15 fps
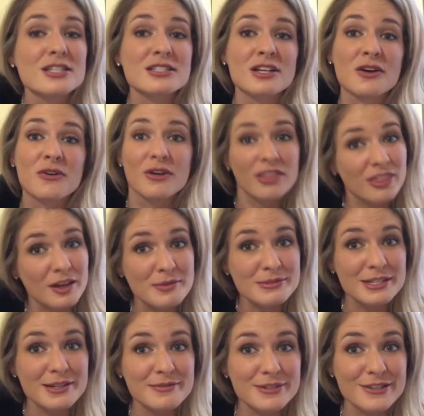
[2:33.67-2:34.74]
So,
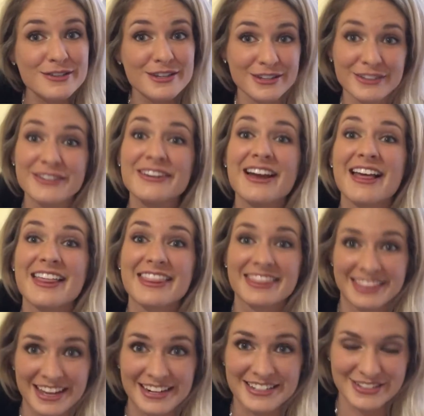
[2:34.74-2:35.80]
thumbs up to you.
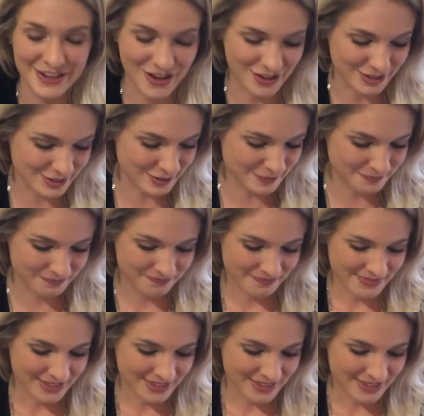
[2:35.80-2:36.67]
That is awesome.